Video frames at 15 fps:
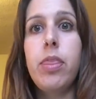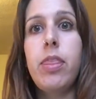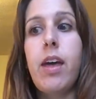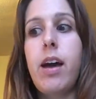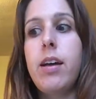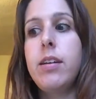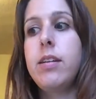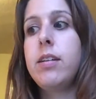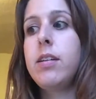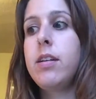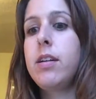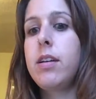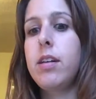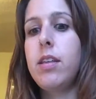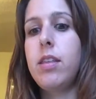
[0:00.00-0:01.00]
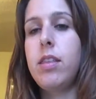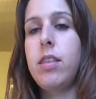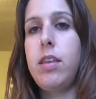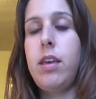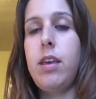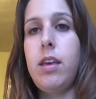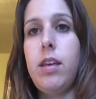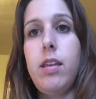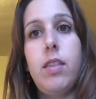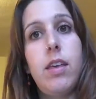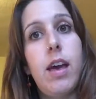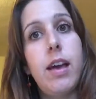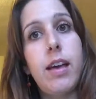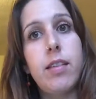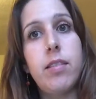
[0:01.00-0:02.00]
then
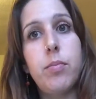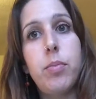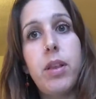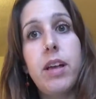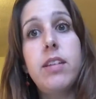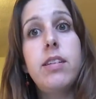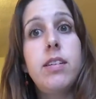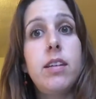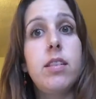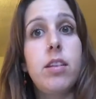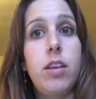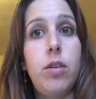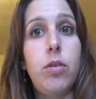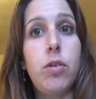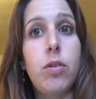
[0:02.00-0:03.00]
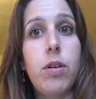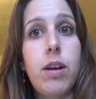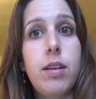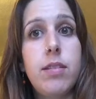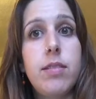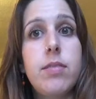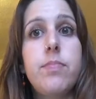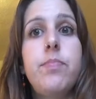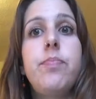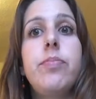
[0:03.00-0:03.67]
the egg gets implanted in the uterus